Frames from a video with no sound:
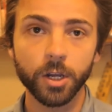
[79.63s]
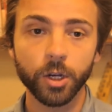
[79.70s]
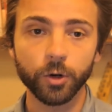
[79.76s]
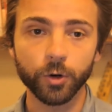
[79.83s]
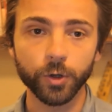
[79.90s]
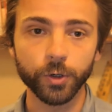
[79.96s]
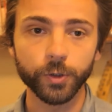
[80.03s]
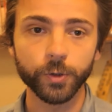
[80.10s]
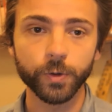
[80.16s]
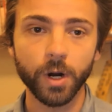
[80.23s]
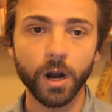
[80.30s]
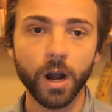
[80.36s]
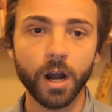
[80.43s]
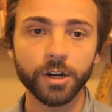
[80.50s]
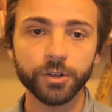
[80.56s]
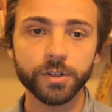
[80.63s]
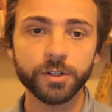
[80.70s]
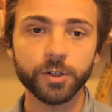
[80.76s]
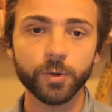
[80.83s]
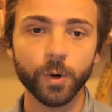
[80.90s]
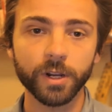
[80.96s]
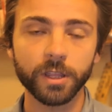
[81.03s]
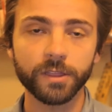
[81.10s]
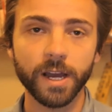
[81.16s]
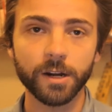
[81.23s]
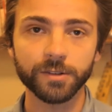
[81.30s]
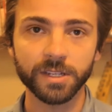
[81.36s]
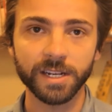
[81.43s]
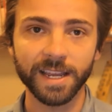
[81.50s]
grew 120,000